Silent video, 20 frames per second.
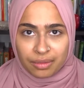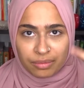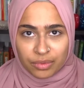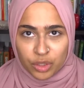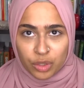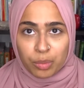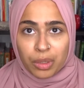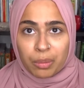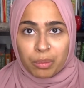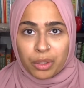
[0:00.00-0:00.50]

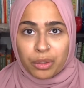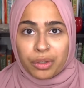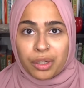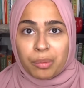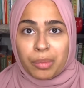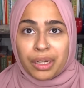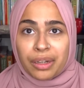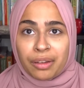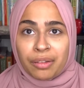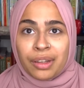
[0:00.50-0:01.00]
Should be
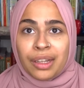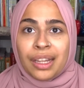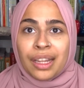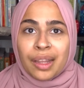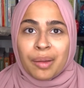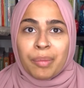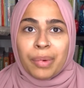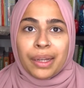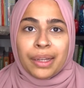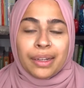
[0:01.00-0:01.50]
uploaded by now.
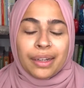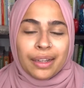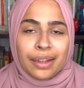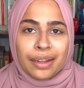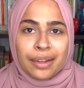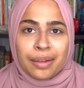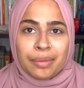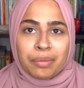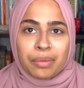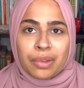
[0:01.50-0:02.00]
But
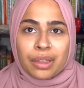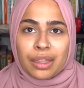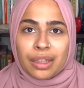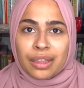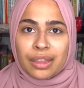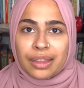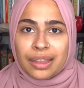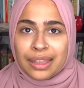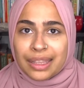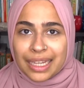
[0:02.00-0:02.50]

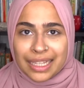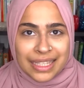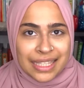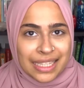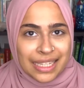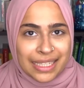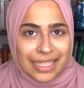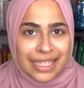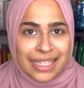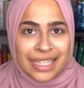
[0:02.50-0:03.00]
that's
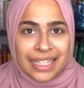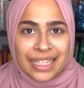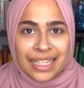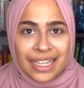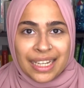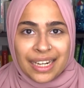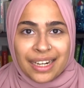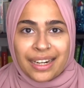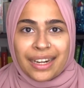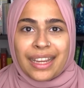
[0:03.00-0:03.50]
it.
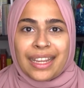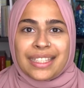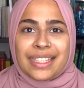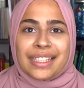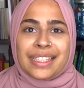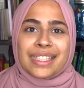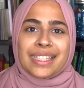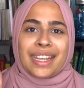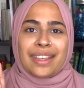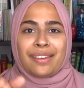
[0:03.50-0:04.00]
All right, guys.
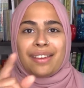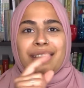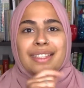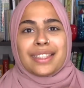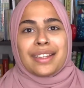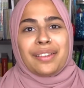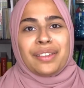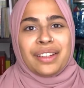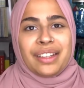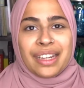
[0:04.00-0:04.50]
I'll check you guys
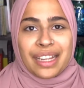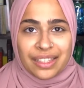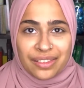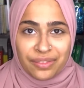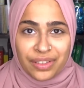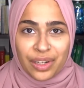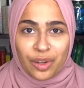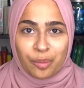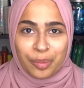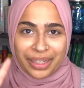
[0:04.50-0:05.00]
out in the next
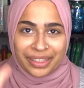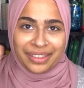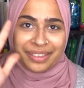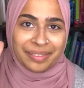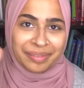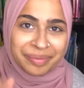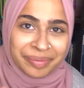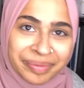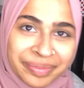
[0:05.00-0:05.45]
video. Bye.